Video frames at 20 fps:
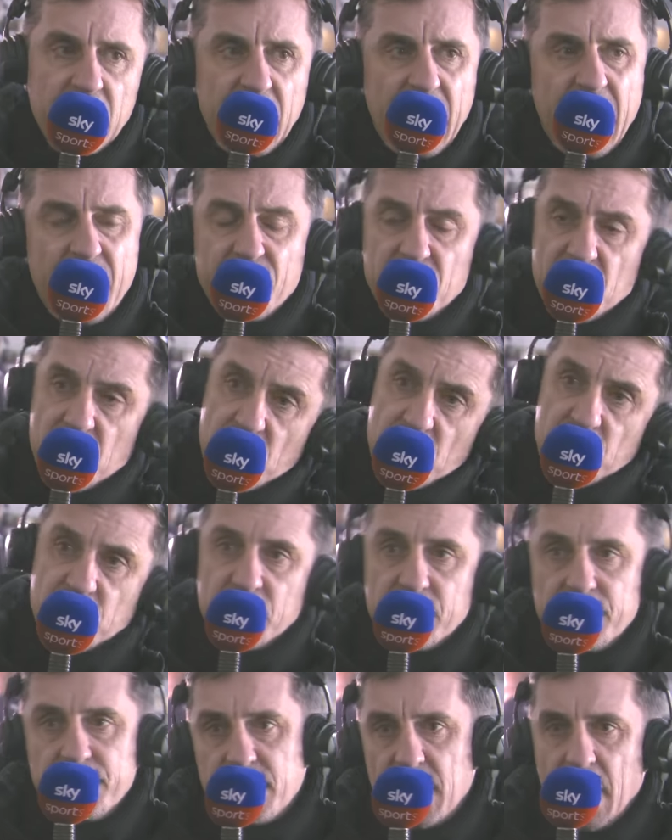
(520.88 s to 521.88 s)

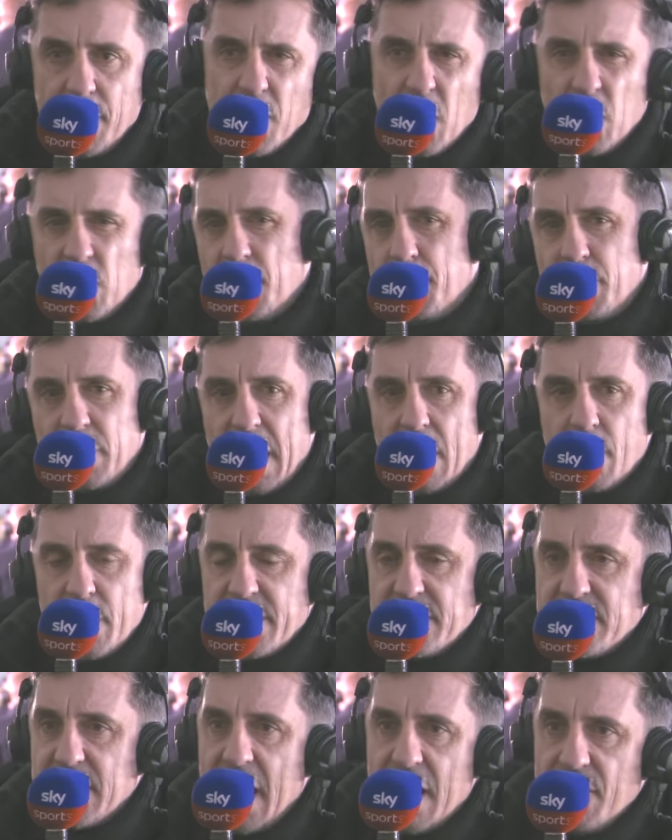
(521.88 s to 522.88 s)
Havertz, I'm not going to plough
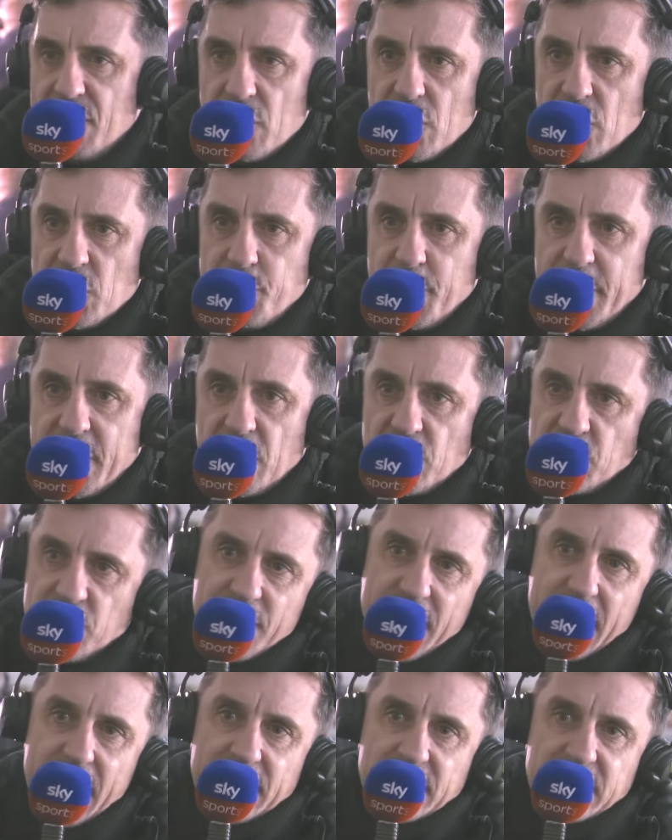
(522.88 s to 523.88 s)
into Havertz, because the
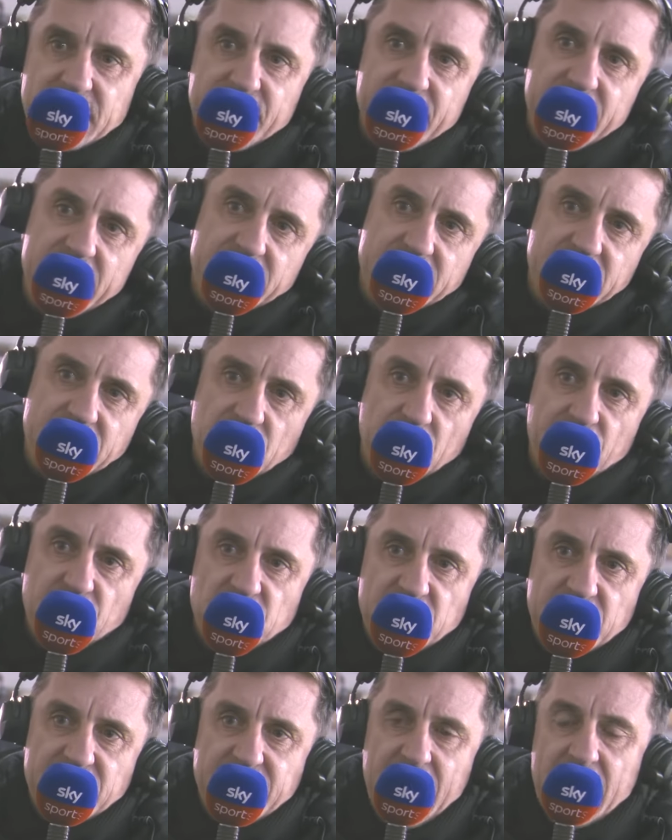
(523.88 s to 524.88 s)
reality of it is he's
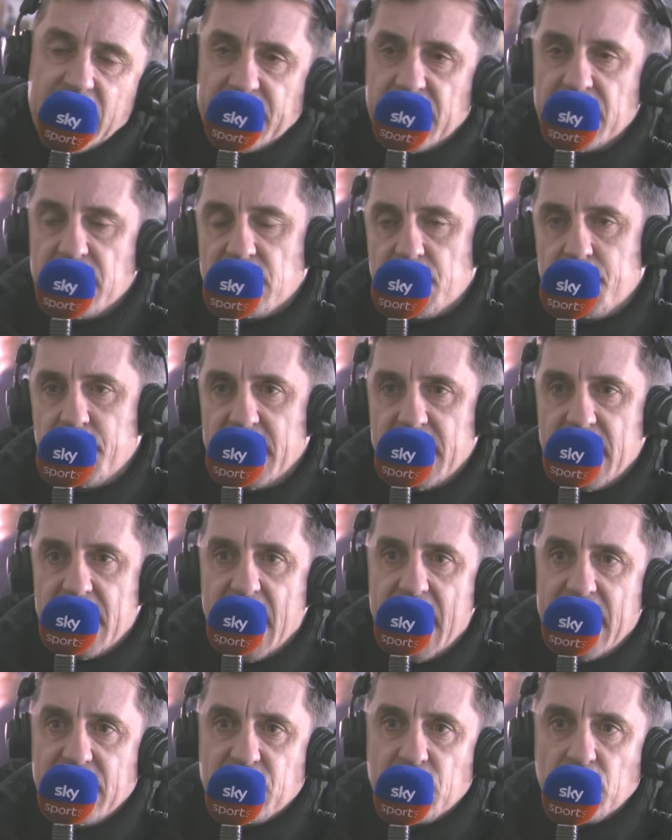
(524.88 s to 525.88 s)
obviously settling into being an
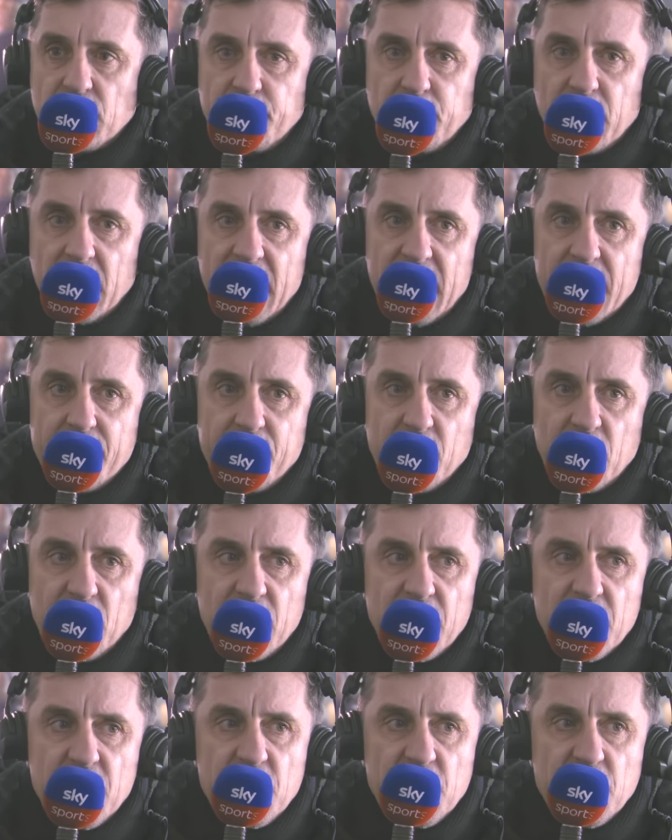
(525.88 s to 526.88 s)
Arsenal player, but
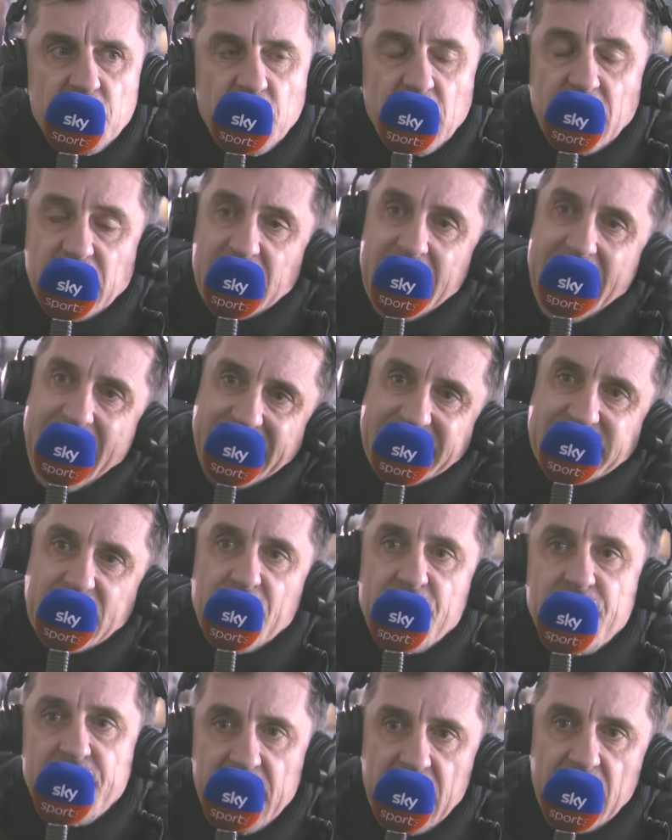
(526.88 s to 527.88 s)
you'd like to
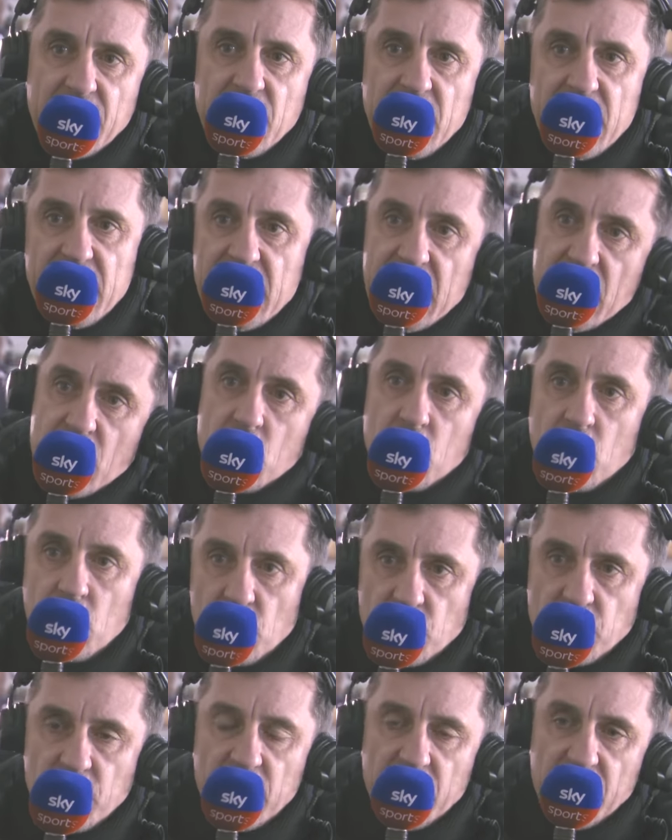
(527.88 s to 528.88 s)
think that he
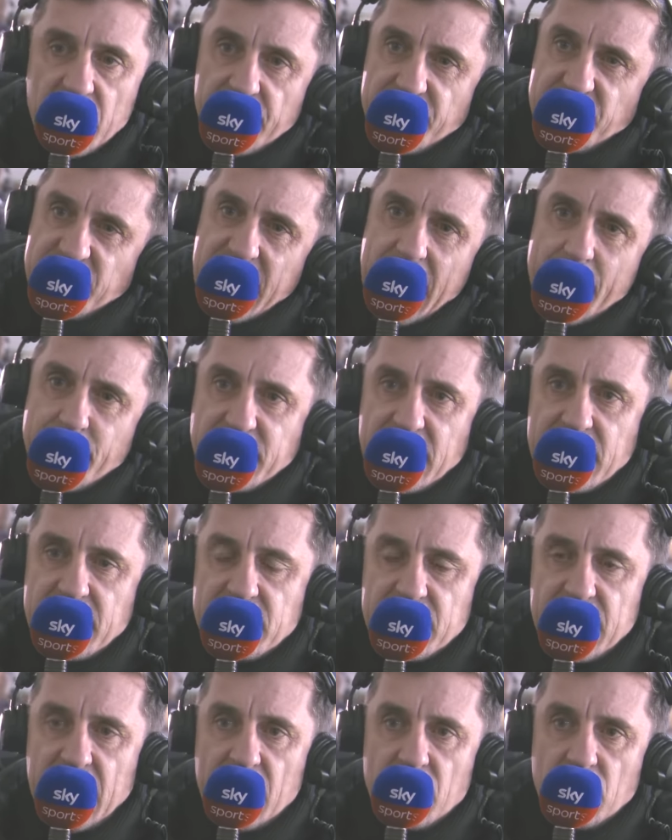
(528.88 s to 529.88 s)
could have stepped
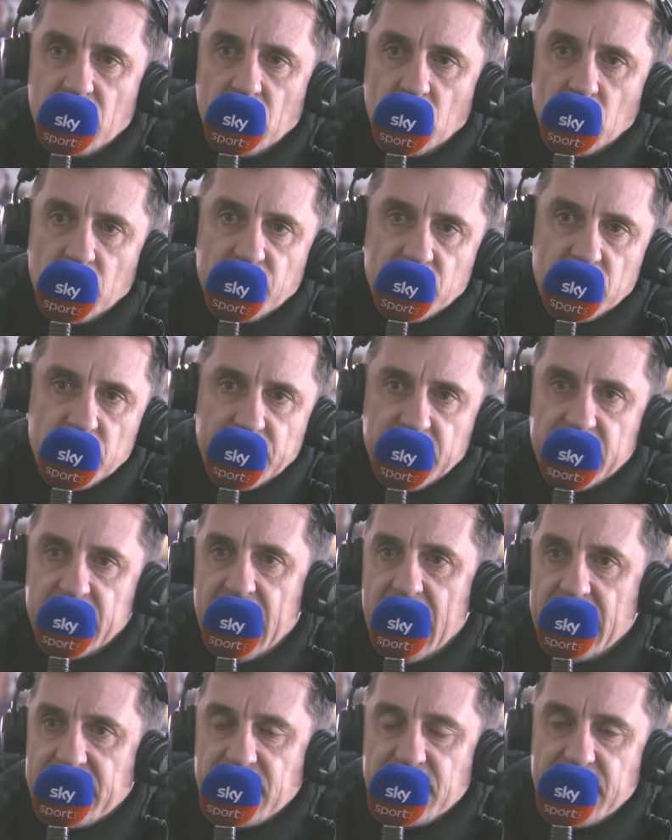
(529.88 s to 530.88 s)
into that role of
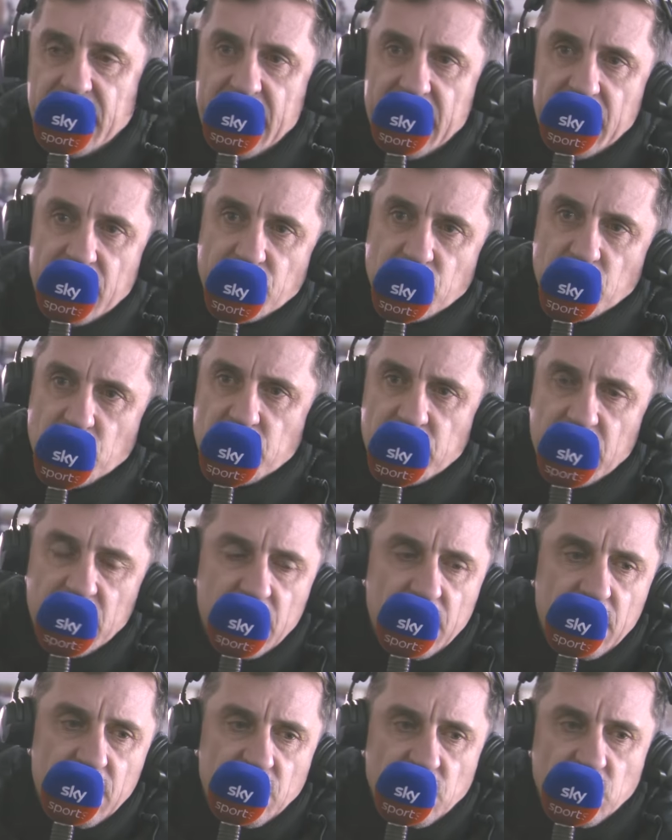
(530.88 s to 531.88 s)
Ødegaard today and just
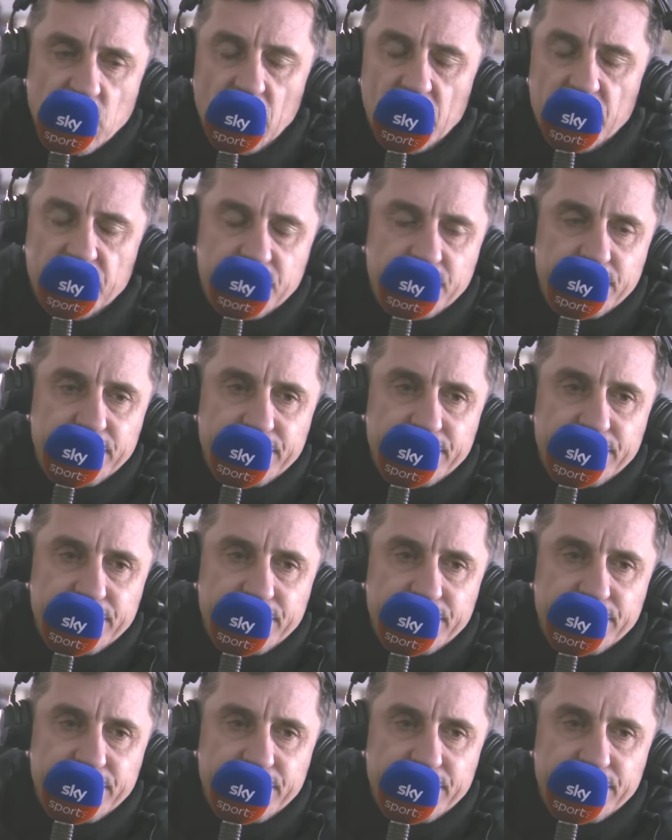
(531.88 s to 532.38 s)
sort of